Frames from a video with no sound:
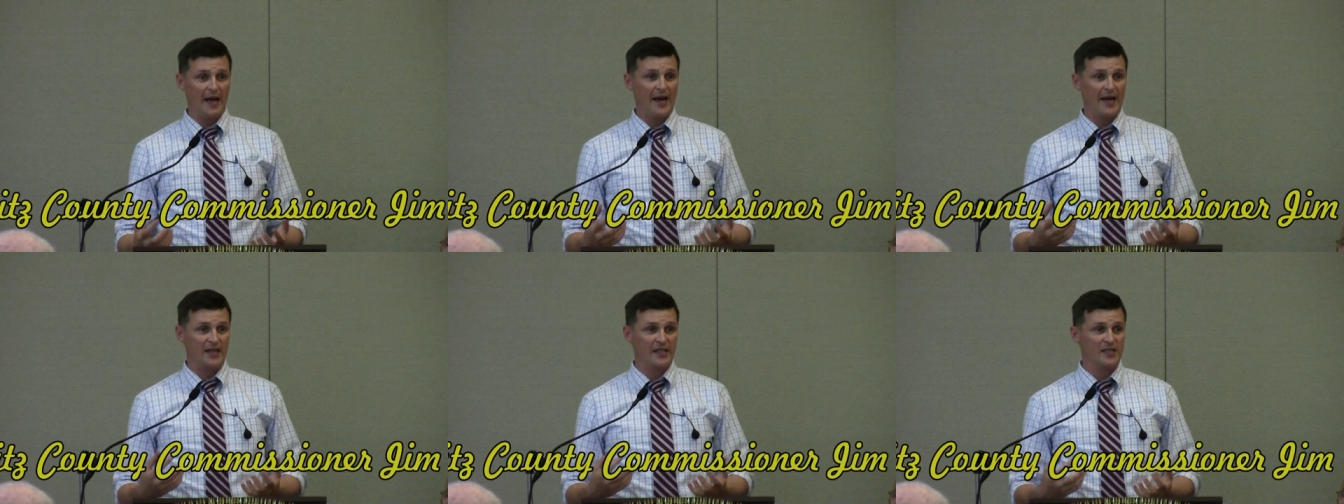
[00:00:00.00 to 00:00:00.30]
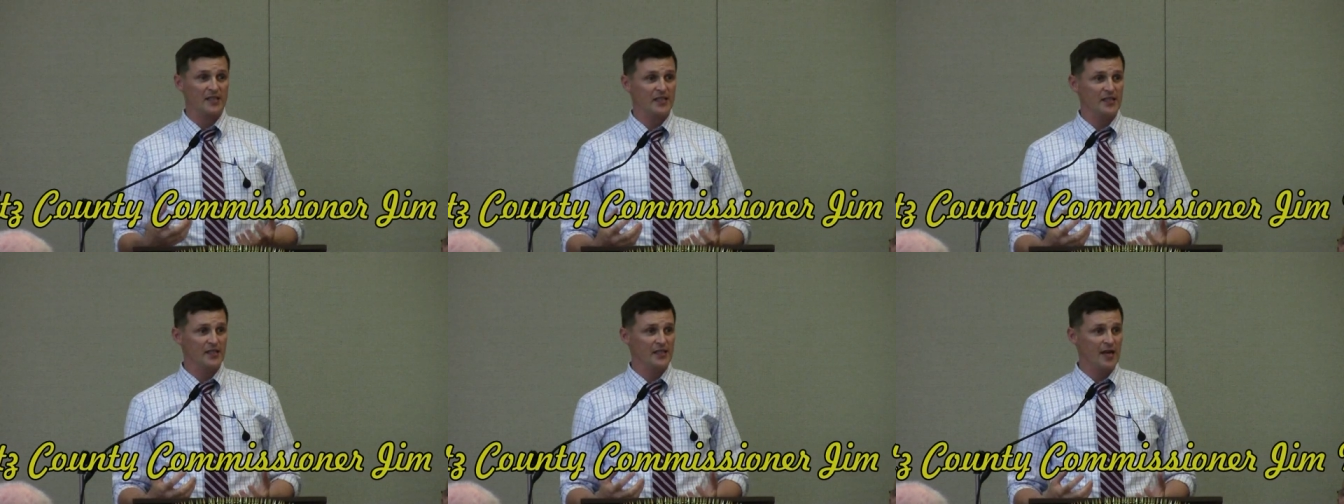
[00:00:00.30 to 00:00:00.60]
I had
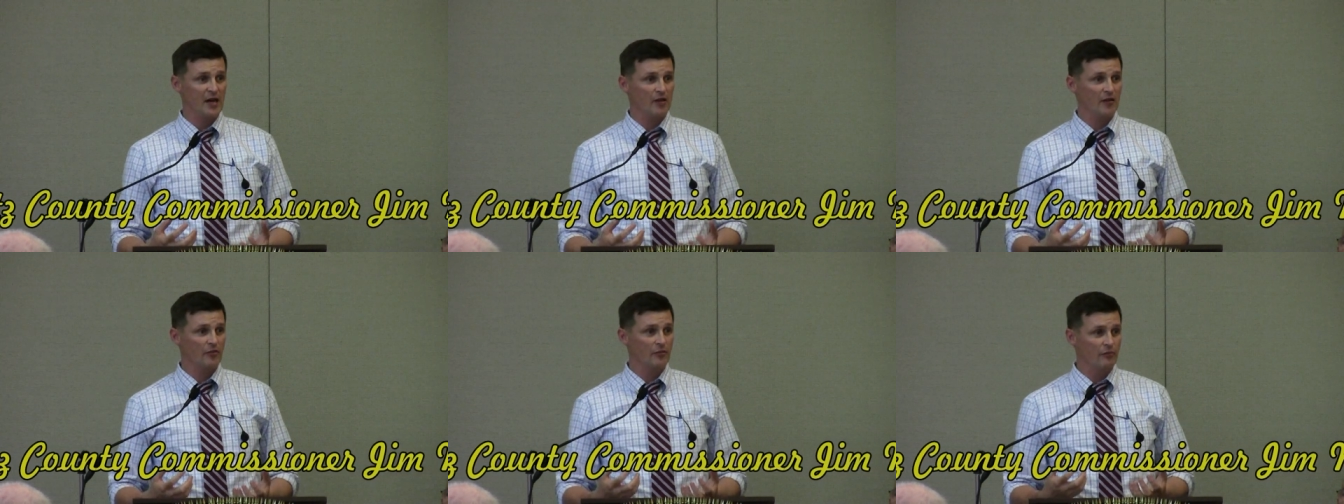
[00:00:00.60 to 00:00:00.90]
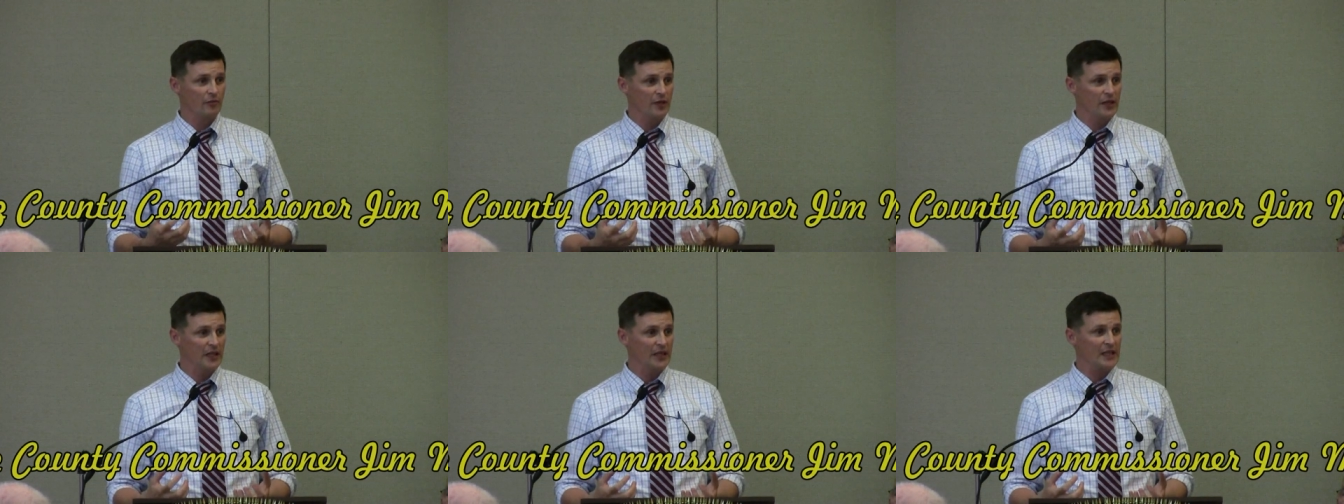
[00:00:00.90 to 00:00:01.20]
to sit down
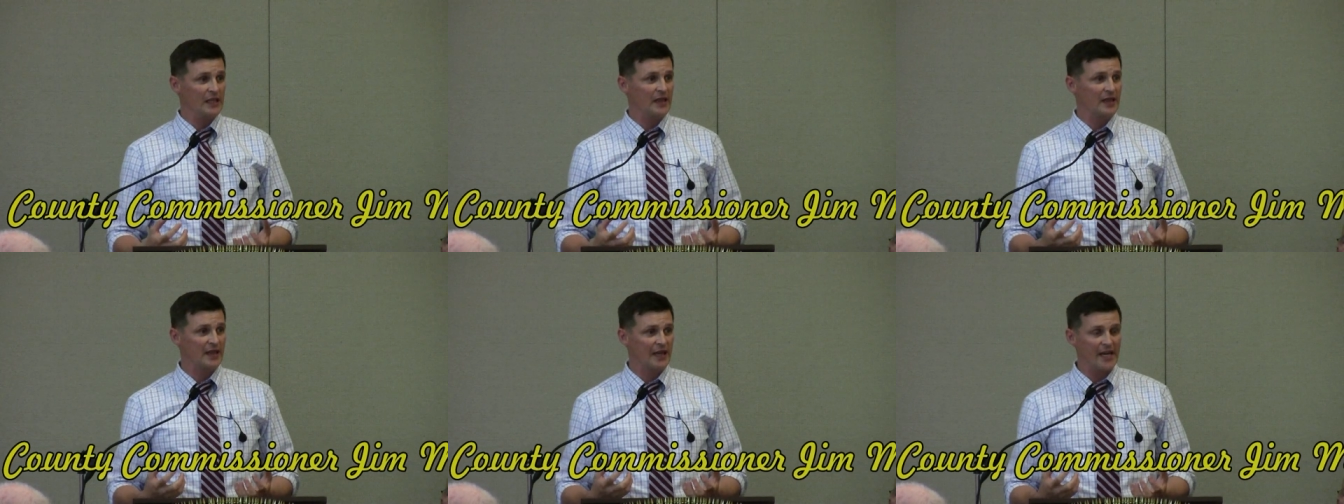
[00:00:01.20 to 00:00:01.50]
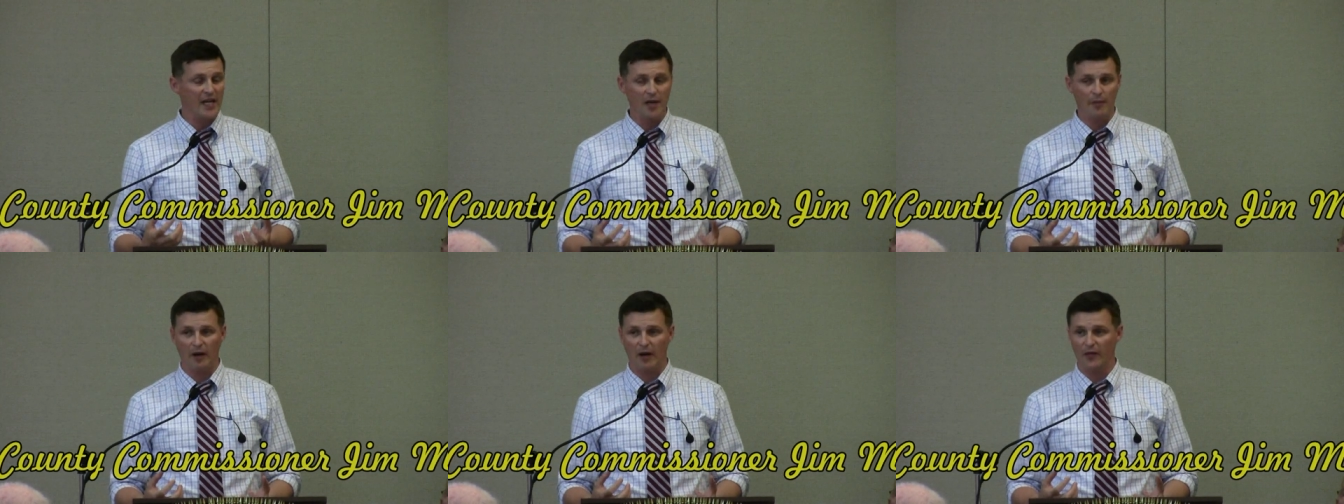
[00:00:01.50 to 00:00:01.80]
and really
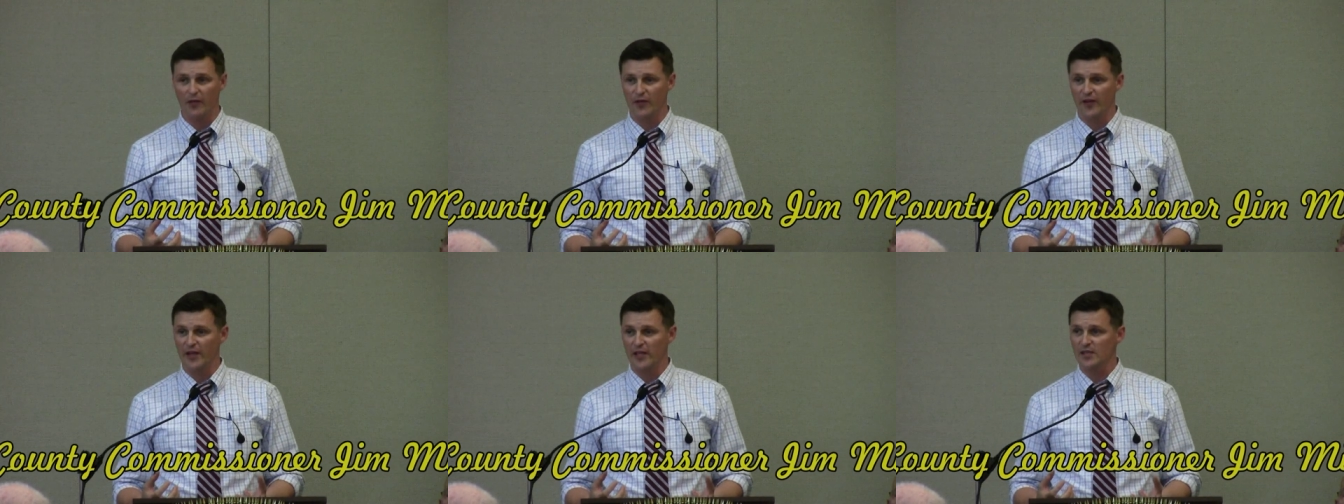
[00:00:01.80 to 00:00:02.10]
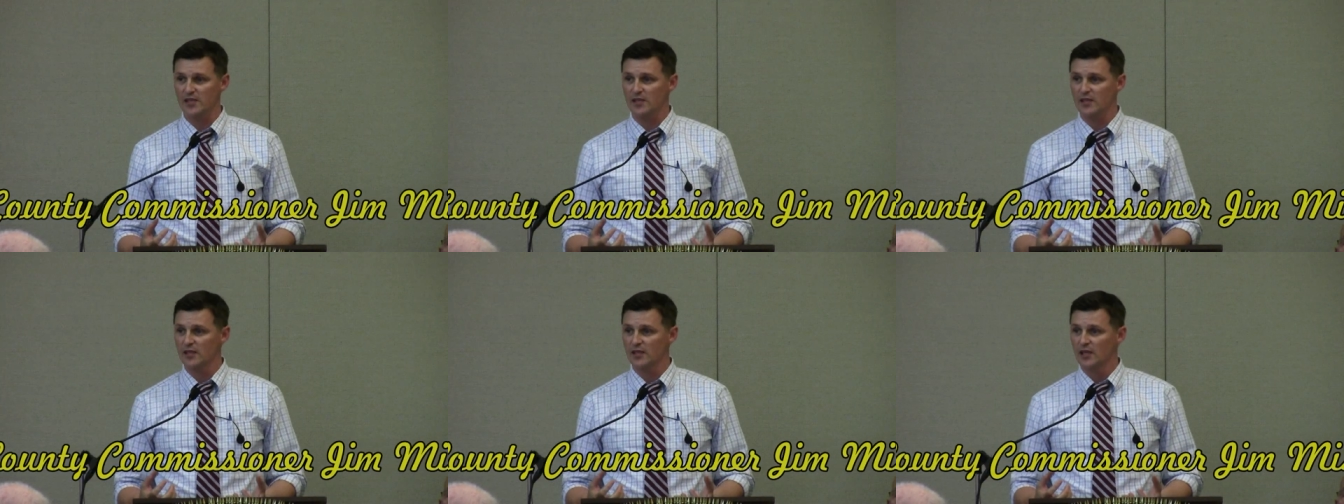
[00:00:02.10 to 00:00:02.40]
think about
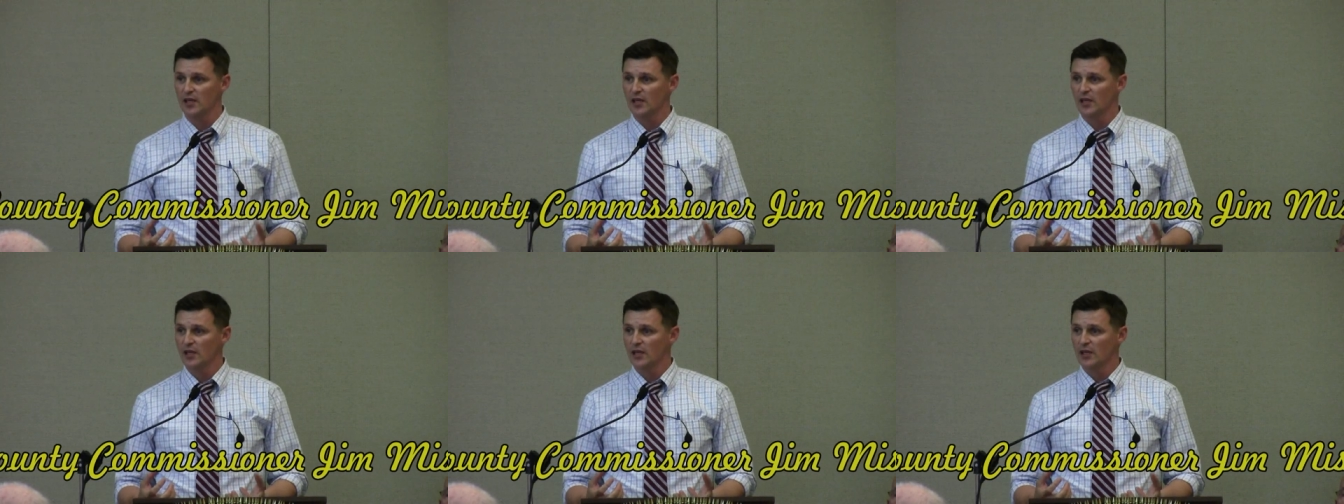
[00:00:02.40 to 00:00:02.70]
this.